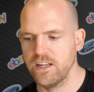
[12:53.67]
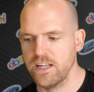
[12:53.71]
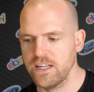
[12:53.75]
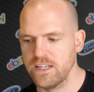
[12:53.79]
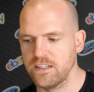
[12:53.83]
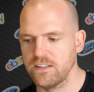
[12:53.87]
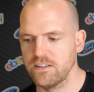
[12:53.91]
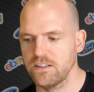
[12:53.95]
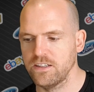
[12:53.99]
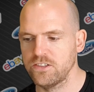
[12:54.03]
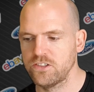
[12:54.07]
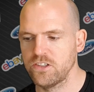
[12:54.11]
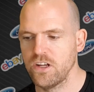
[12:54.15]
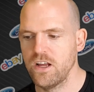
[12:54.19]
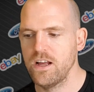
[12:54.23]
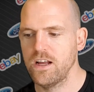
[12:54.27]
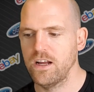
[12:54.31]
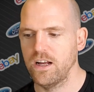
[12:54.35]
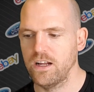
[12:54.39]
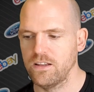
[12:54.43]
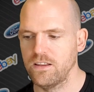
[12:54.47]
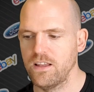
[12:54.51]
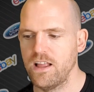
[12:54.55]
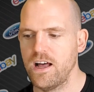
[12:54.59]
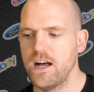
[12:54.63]
English,
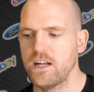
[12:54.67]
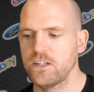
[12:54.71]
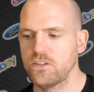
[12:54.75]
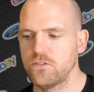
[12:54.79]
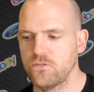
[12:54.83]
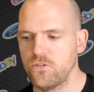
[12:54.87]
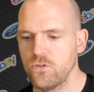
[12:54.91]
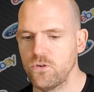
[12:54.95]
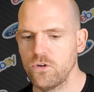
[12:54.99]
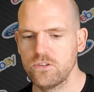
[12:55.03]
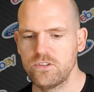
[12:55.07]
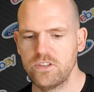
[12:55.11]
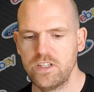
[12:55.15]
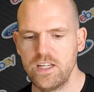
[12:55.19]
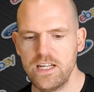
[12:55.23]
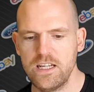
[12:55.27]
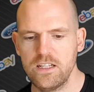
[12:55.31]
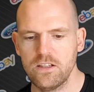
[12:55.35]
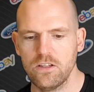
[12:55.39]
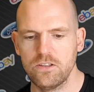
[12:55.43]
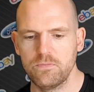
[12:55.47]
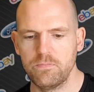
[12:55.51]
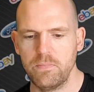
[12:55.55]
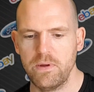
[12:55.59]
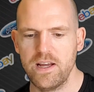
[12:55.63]
a large Ford
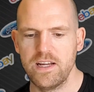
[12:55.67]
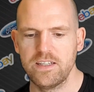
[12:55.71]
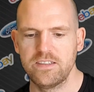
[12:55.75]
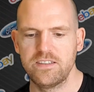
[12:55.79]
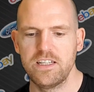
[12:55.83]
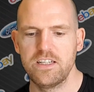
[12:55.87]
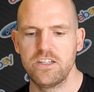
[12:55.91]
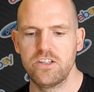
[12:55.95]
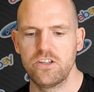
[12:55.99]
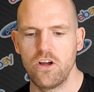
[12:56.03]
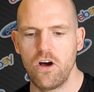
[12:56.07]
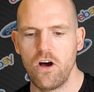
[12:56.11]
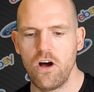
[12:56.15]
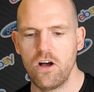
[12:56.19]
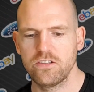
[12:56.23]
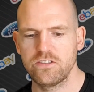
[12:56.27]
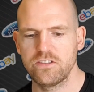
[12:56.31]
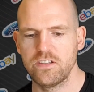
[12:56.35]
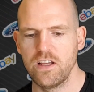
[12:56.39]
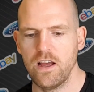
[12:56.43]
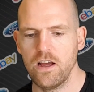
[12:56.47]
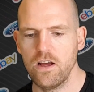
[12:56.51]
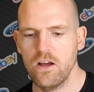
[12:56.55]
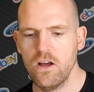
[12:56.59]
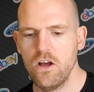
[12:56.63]
dealer based in
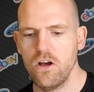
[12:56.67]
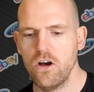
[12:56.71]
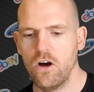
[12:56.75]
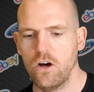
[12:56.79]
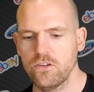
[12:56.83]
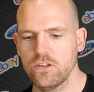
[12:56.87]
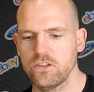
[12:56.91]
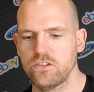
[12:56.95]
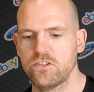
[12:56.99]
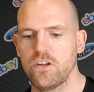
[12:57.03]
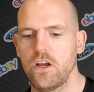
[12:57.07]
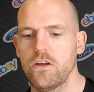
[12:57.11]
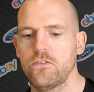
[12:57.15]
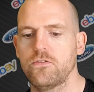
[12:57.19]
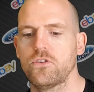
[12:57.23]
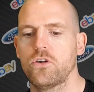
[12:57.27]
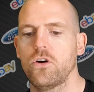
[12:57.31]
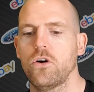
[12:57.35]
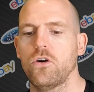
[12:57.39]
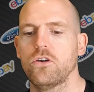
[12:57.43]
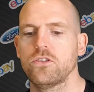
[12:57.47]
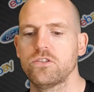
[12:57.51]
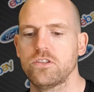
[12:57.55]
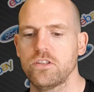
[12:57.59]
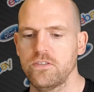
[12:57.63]
Dorset on the south
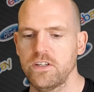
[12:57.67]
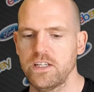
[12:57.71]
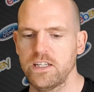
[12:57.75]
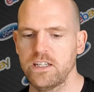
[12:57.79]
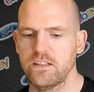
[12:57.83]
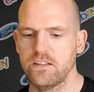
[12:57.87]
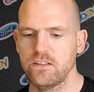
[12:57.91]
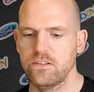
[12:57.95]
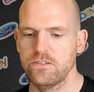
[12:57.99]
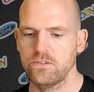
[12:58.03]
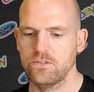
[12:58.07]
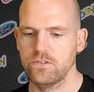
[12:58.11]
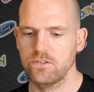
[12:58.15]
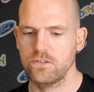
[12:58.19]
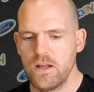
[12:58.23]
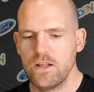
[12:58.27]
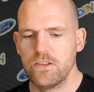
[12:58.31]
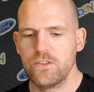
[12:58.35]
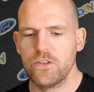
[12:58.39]
coast of England.